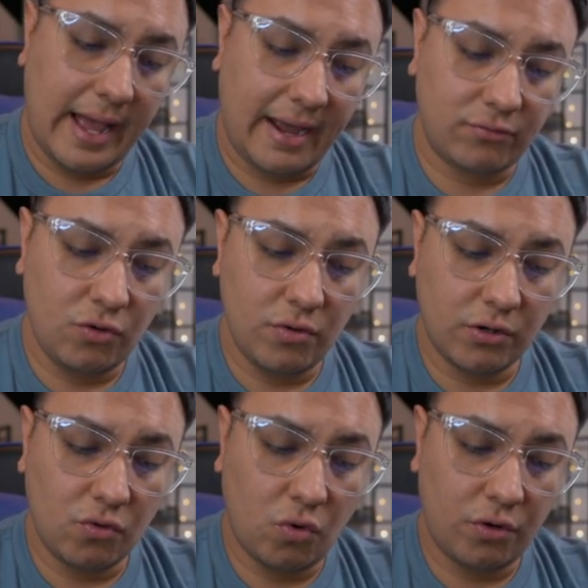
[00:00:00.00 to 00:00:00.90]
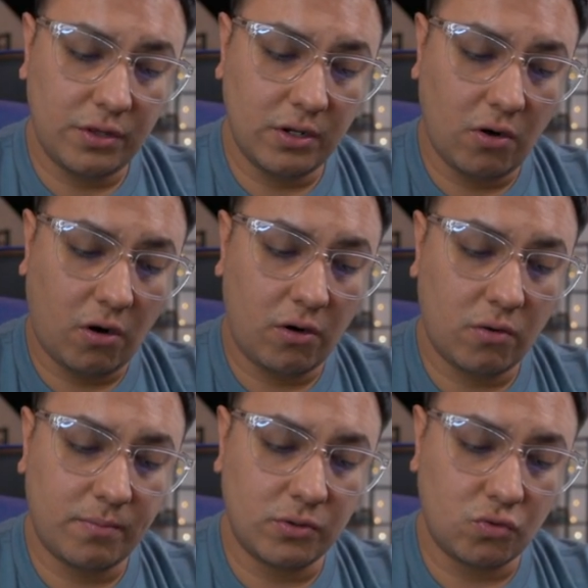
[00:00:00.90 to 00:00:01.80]
After you ignore the guard
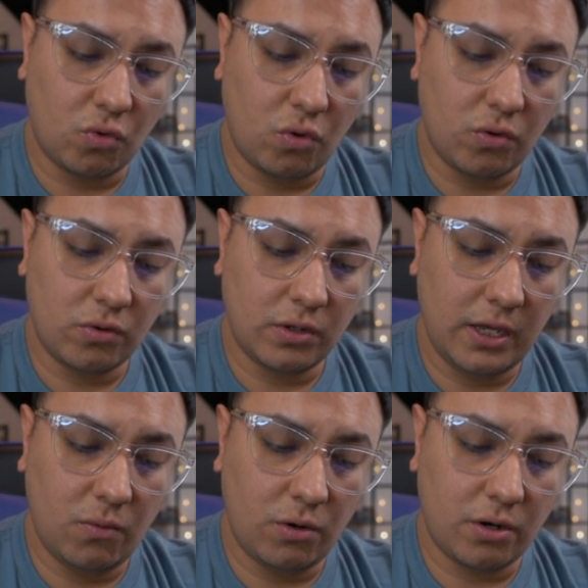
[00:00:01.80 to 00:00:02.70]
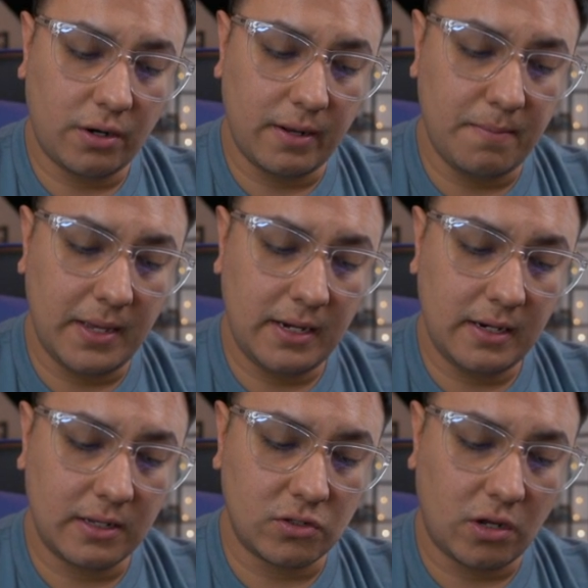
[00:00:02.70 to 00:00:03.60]
or patrol keyword on a
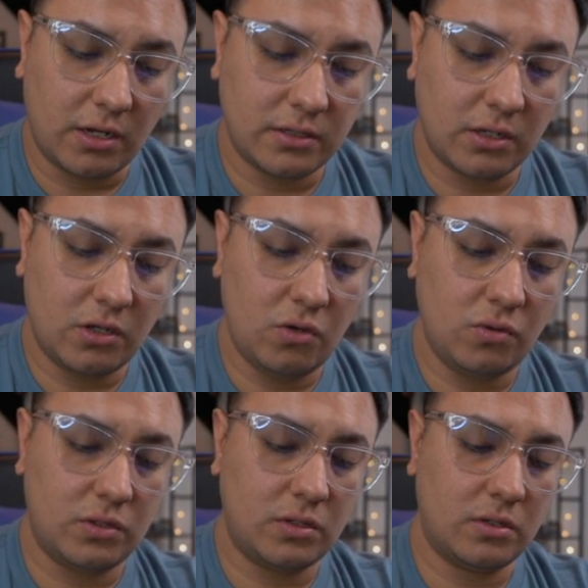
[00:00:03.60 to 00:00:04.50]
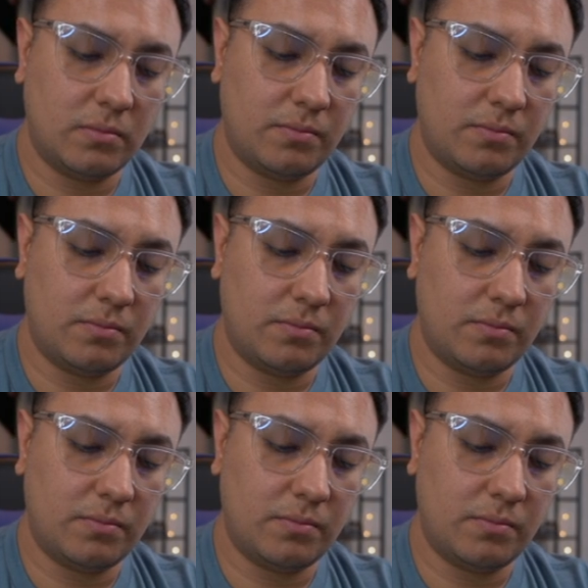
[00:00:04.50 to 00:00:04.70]
minion, exhaust acute